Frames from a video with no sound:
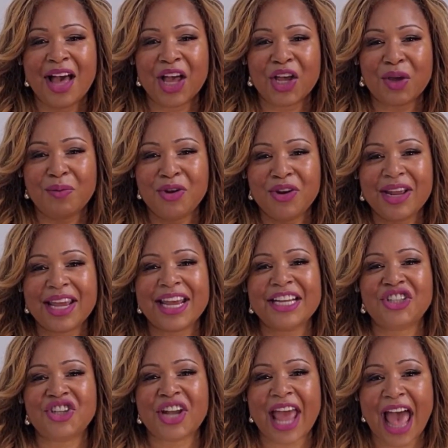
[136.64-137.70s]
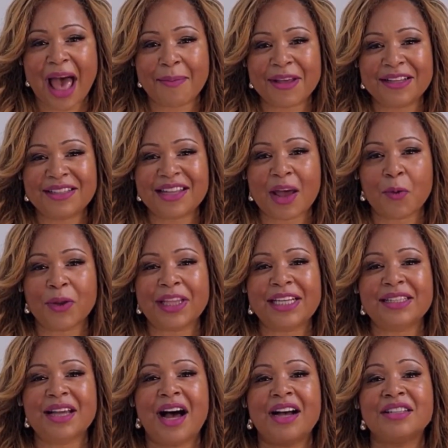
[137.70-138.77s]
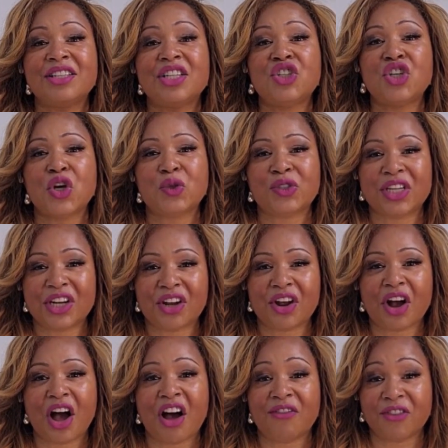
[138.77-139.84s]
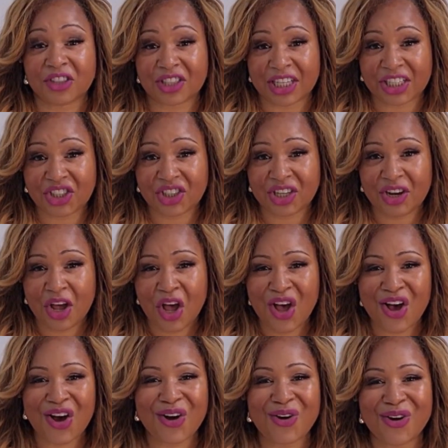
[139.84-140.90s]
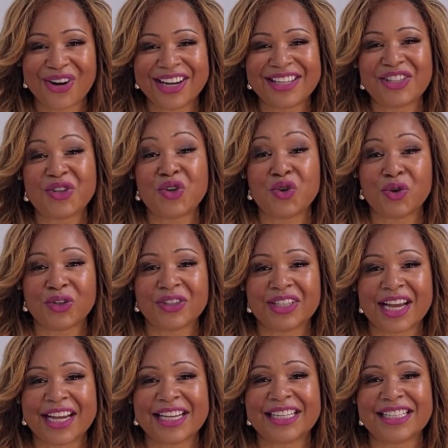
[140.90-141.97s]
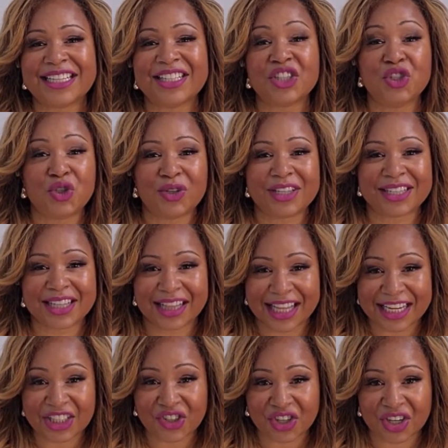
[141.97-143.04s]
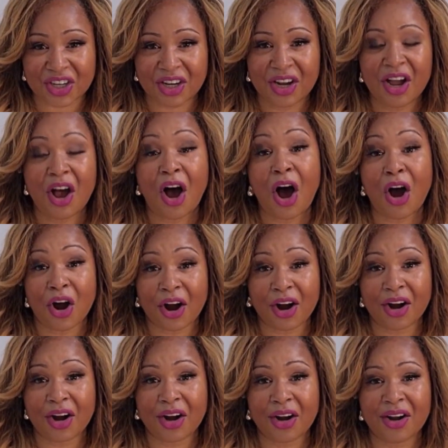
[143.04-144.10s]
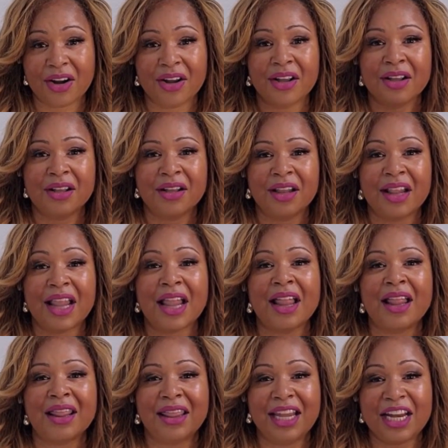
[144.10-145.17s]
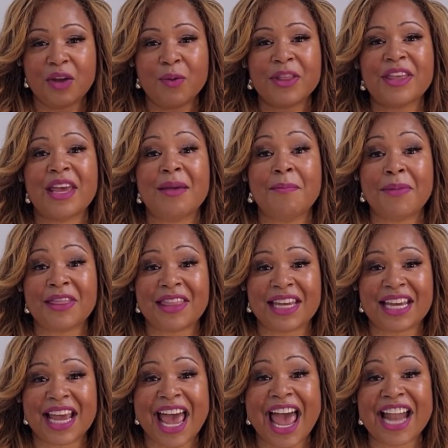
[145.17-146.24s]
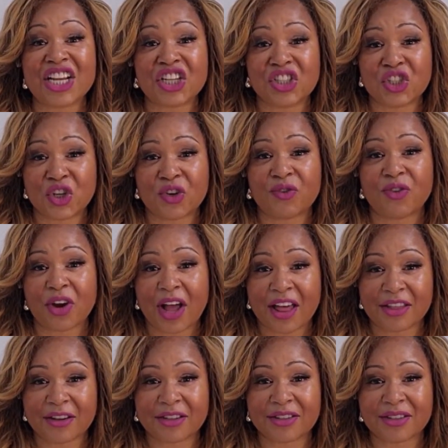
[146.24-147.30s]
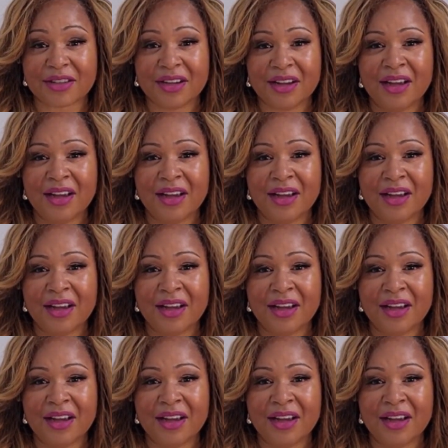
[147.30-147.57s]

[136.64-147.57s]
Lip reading: Communication habits that release oxytocin in a conversation, according to neuroscientist Judith Glaser, are leading with empathy and concern for others.